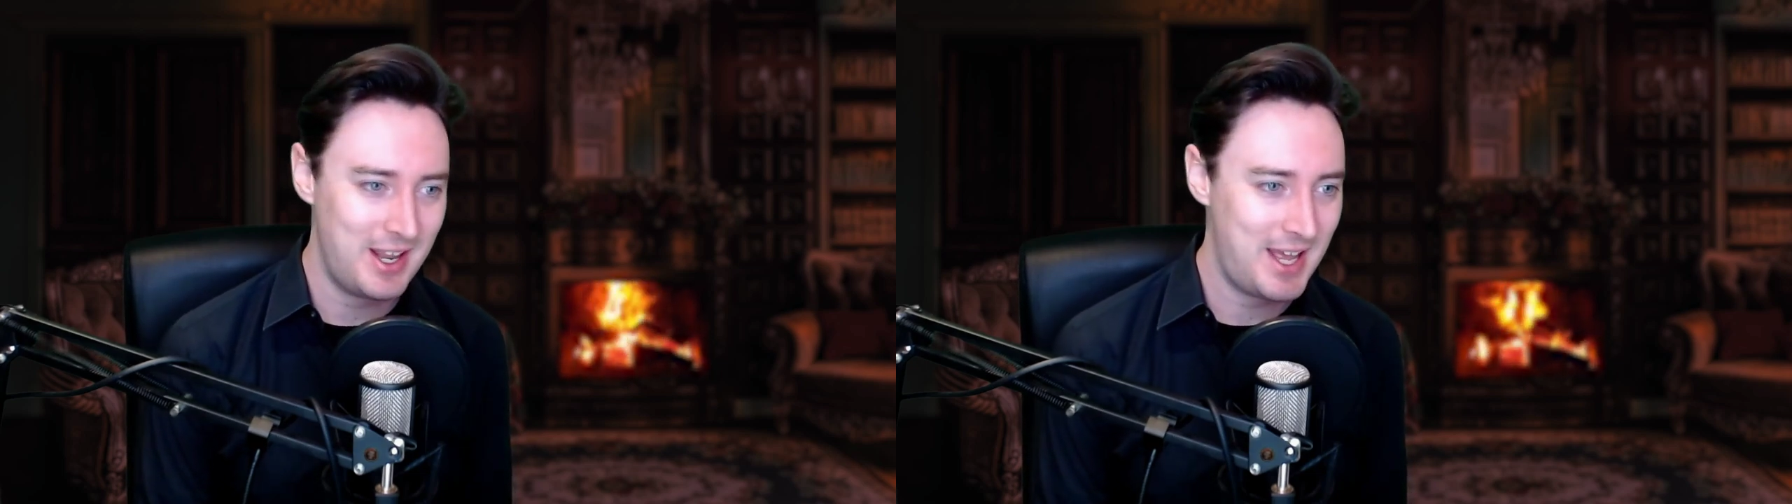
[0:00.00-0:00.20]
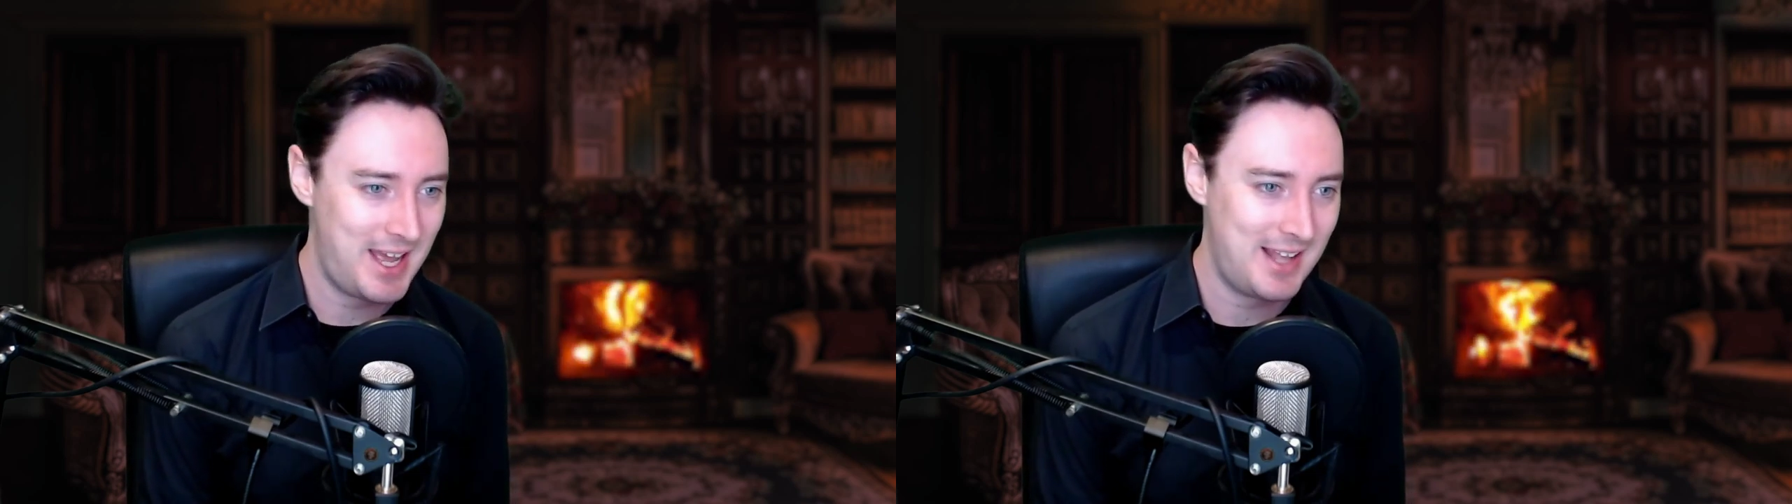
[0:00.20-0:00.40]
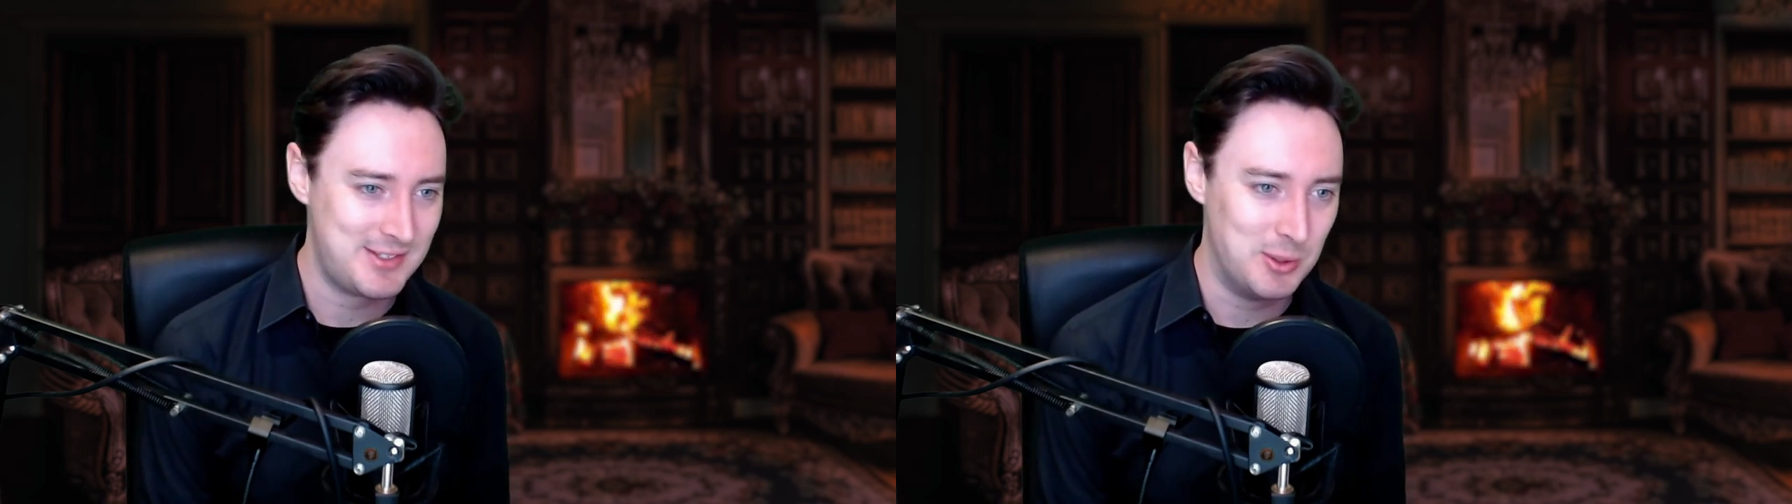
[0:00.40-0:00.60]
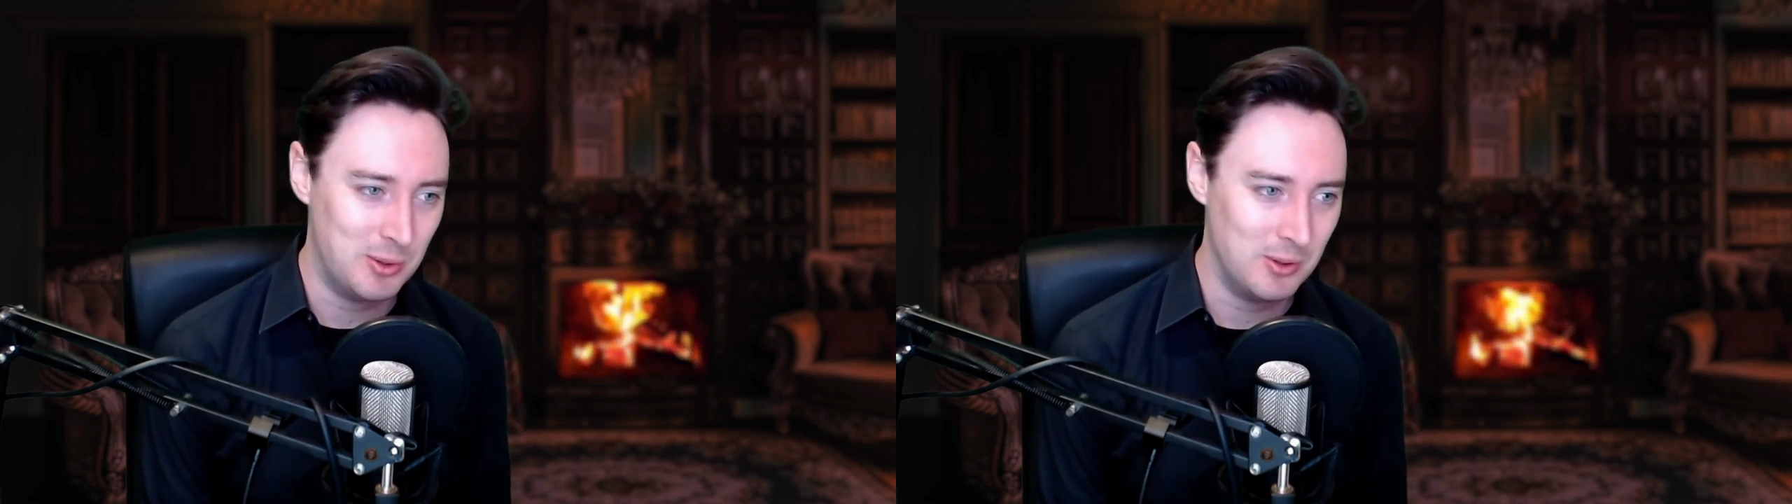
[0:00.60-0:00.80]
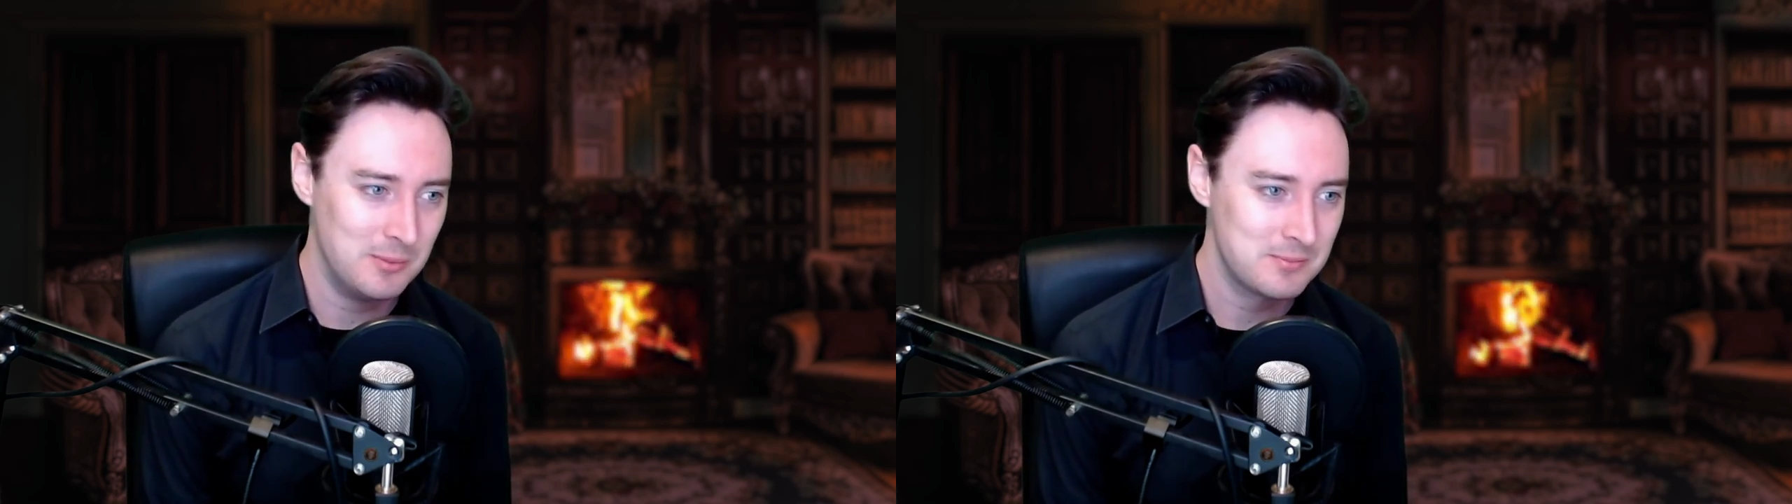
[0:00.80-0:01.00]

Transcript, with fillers: at all.